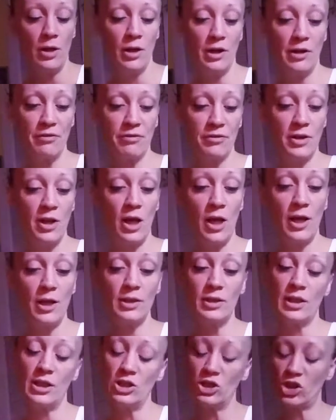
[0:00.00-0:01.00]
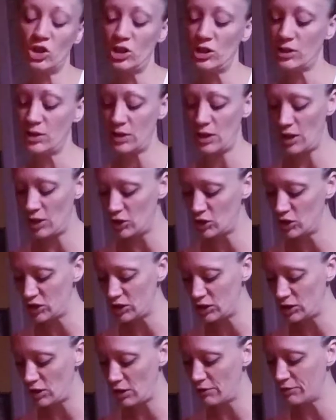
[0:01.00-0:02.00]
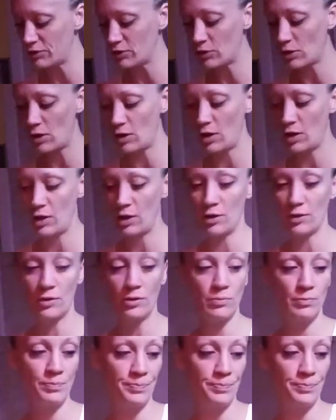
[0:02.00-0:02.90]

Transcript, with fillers: And if not, there's just the energy of the uh,